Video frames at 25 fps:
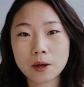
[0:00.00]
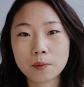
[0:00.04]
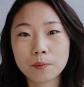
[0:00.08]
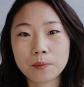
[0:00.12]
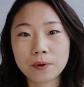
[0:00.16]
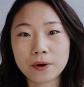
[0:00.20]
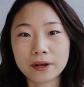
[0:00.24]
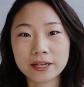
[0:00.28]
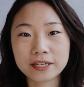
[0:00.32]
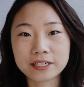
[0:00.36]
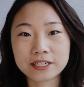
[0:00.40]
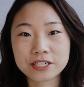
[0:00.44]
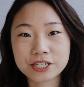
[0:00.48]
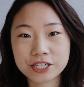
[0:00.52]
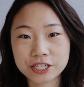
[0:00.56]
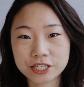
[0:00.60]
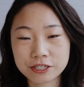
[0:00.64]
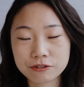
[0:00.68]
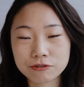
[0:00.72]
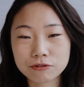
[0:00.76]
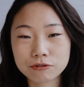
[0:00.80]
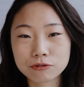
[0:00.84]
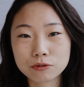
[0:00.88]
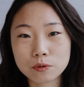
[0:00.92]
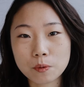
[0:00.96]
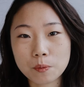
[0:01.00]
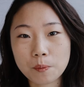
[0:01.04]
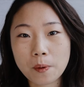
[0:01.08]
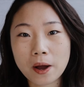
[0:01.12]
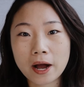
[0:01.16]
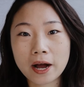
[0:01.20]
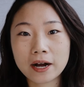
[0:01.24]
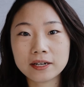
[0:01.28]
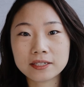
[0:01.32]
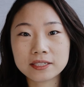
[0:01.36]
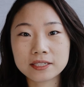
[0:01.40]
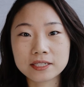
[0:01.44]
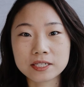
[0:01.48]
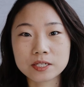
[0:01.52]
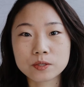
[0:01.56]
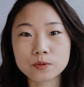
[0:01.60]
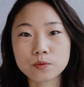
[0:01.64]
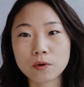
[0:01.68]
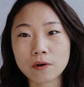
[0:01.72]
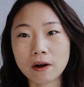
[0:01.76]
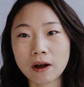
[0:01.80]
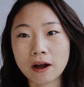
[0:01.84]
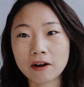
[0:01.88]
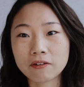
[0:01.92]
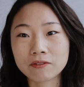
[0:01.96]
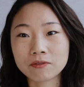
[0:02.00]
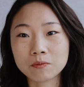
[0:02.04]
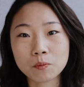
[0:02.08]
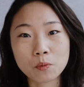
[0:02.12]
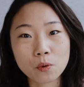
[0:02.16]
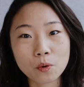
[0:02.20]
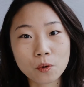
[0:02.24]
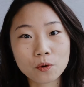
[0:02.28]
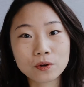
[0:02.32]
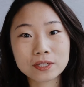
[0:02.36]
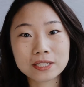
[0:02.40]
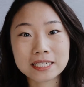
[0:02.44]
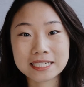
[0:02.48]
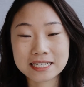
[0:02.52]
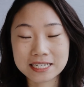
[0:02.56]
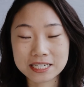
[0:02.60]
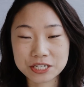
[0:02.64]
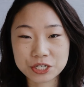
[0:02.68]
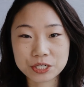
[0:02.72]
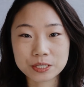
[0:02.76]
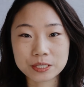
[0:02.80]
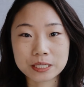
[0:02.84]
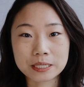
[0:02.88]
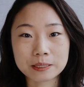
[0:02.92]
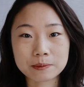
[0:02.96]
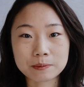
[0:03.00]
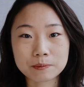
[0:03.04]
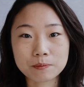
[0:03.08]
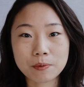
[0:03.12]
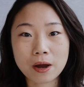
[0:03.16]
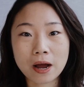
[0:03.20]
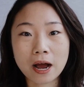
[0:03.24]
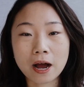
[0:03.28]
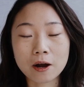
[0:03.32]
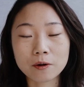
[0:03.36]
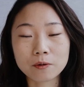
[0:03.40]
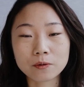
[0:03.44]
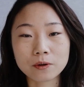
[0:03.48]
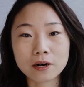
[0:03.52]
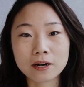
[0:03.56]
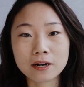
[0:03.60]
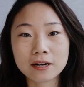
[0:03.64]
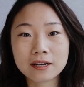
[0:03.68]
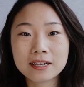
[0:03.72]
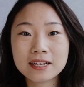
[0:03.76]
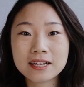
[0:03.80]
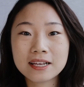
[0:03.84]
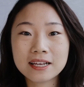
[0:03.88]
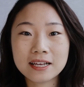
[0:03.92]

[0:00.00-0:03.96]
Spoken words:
but in general, partners will have more decisioning power